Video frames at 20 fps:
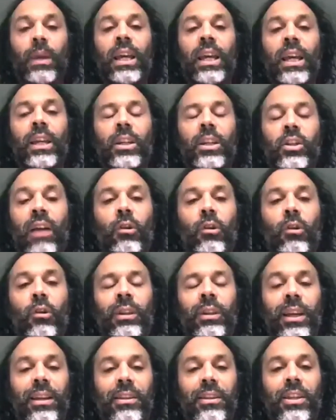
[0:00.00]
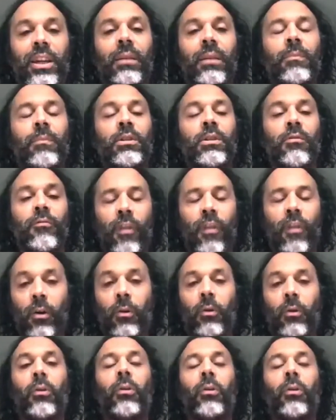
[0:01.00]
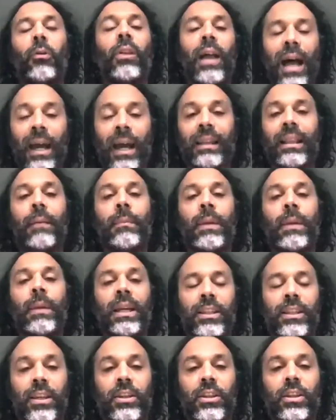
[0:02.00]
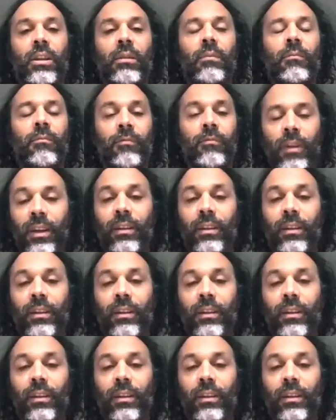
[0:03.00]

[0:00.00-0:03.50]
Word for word: in general, in terms of the whole academic system, the